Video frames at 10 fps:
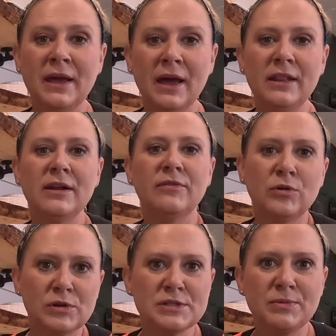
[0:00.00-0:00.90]
And then of
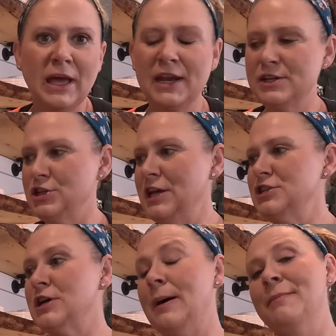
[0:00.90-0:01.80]
course we had a
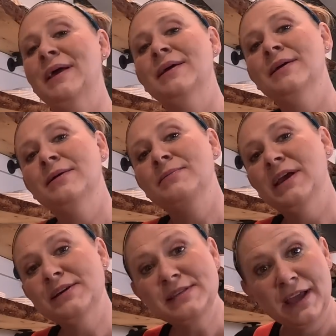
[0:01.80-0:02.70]
change up
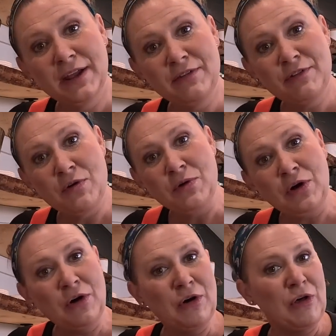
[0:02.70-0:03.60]
because I got a phone
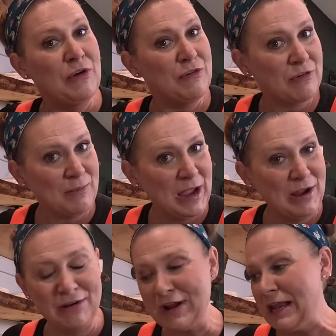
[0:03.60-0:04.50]
call from
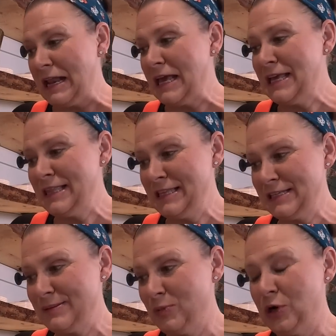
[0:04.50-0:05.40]
Aaron
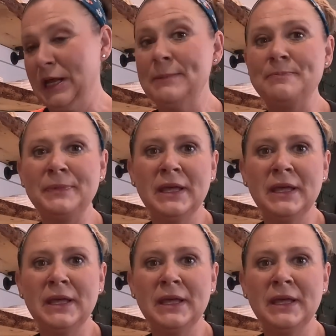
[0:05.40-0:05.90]
this morning.